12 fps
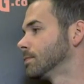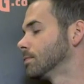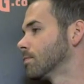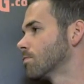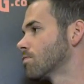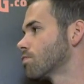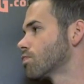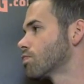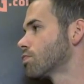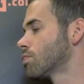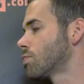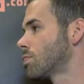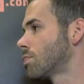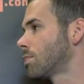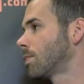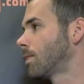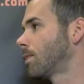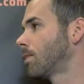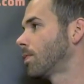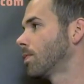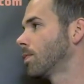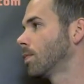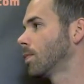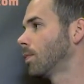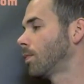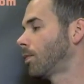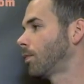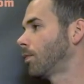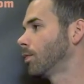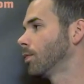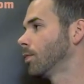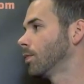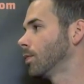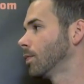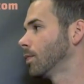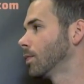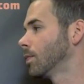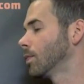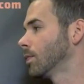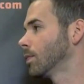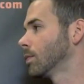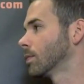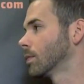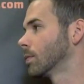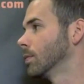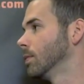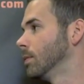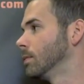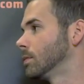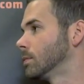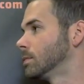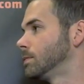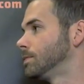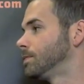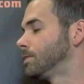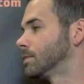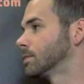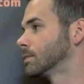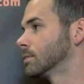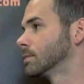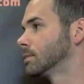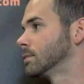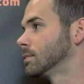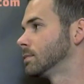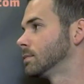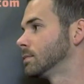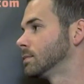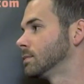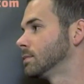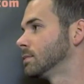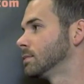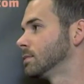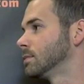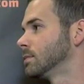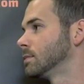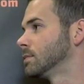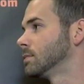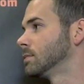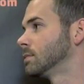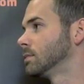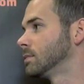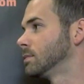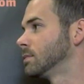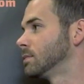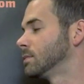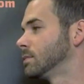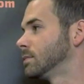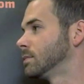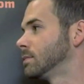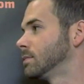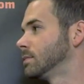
(silent)